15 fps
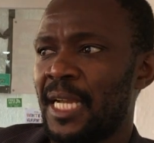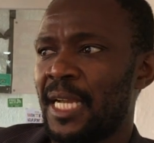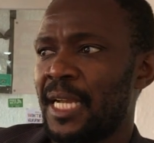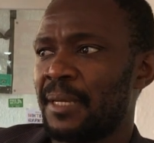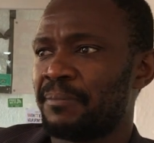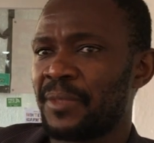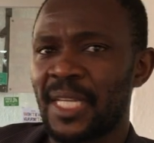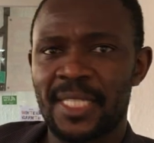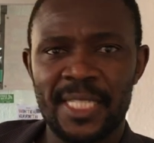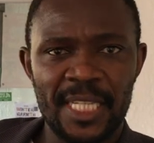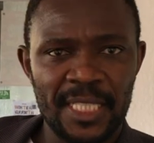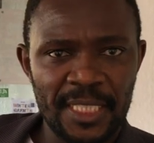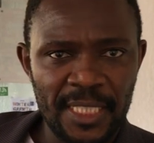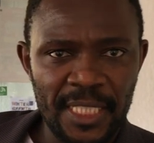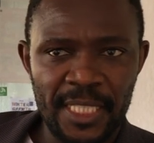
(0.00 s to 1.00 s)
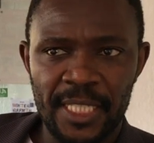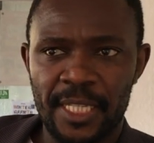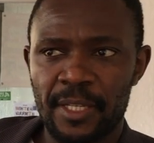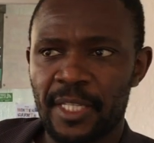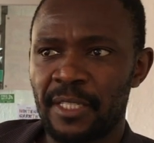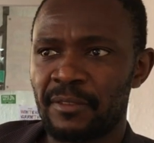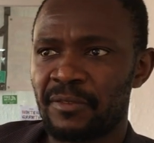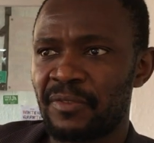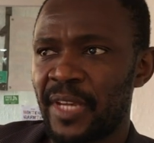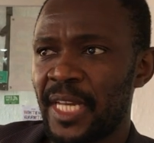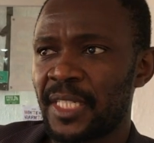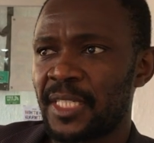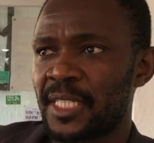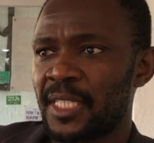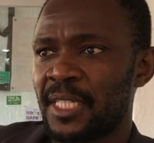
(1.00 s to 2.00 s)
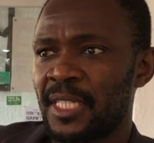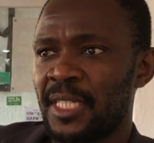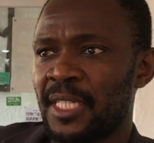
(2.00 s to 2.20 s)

uh, a technique, invent